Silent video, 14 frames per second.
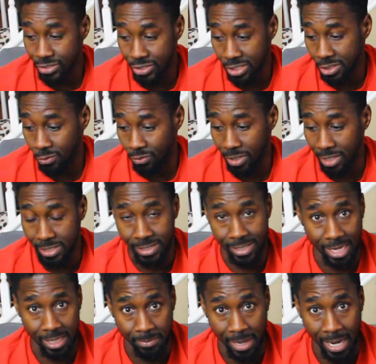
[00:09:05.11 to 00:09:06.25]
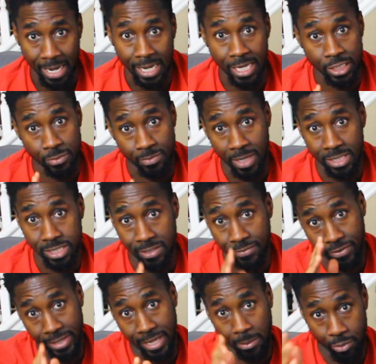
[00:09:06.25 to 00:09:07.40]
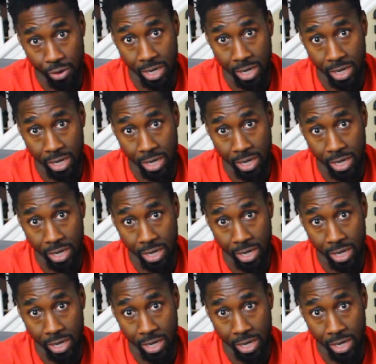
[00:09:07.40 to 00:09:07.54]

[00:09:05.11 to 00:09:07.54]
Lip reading: is just a really solid bike, especially for that